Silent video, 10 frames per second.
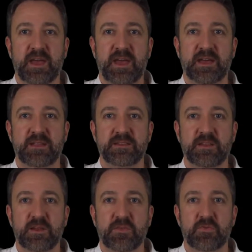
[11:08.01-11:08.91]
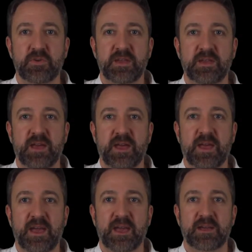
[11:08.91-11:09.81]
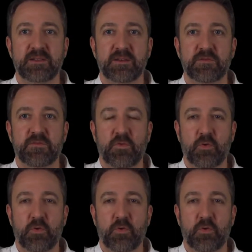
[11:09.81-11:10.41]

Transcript: and 3 and